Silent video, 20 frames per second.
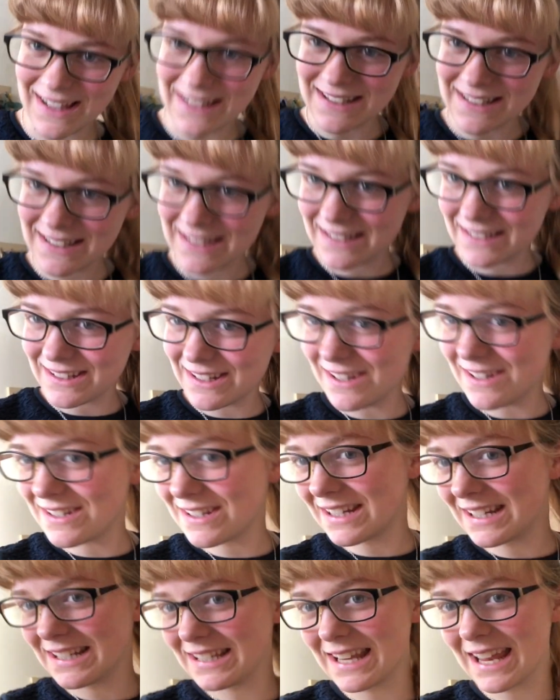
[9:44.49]
It doesn't
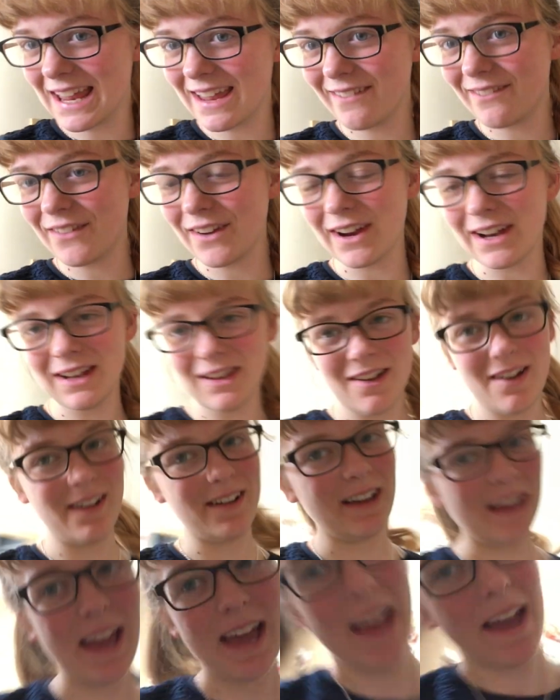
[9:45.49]
usually take very long
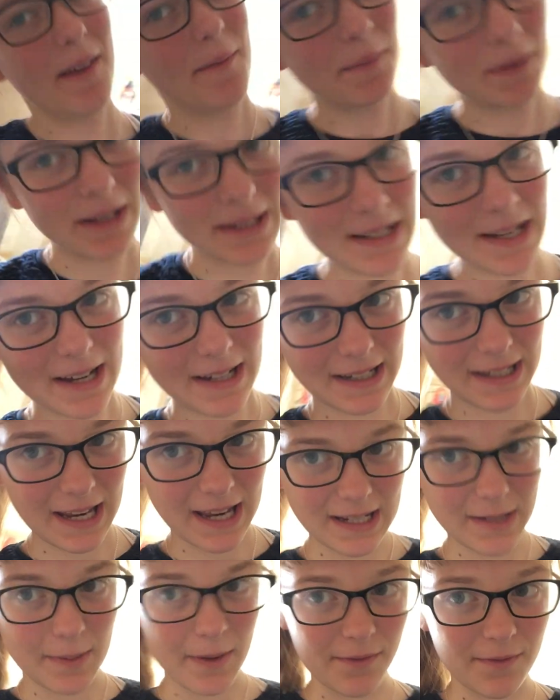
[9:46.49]
because it only
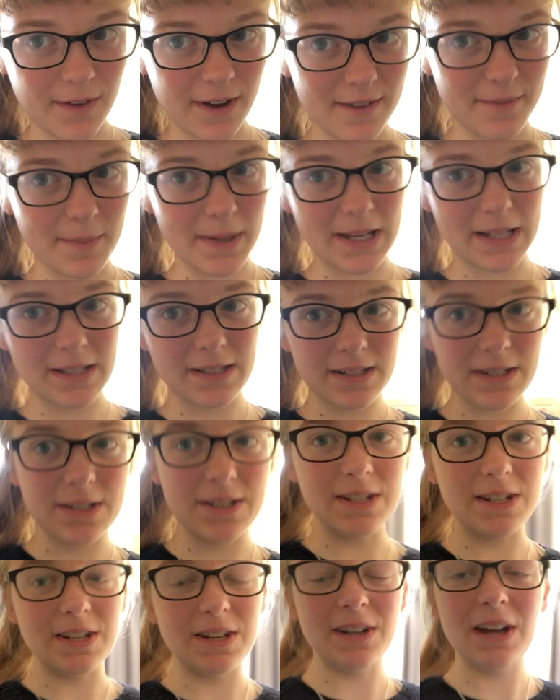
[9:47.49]
takes about five minutes to
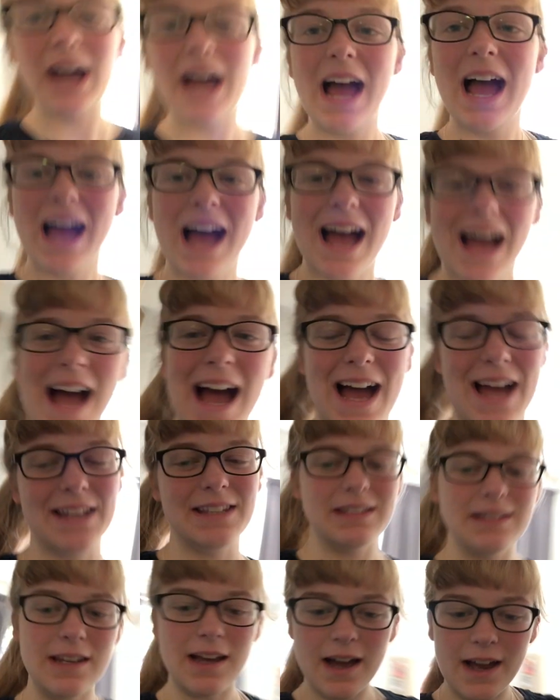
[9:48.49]
do
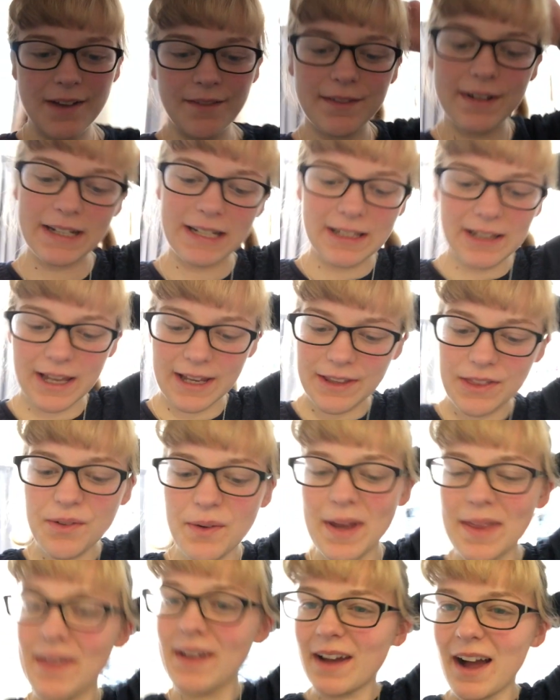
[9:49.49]
and I really like the
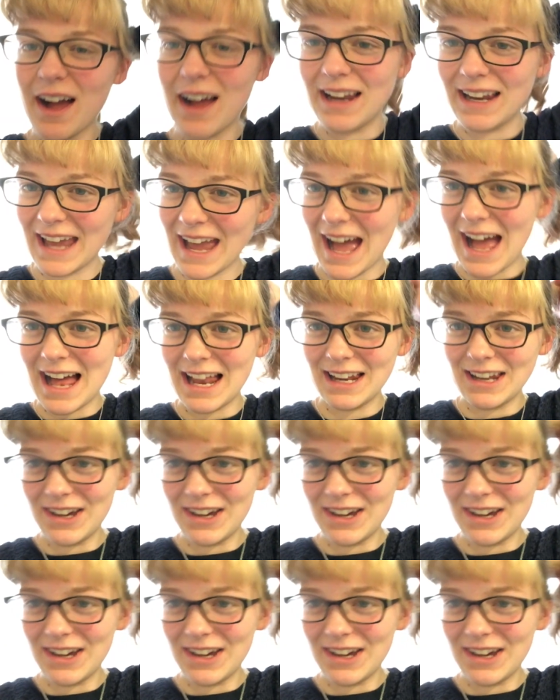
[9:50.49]
way that curly hair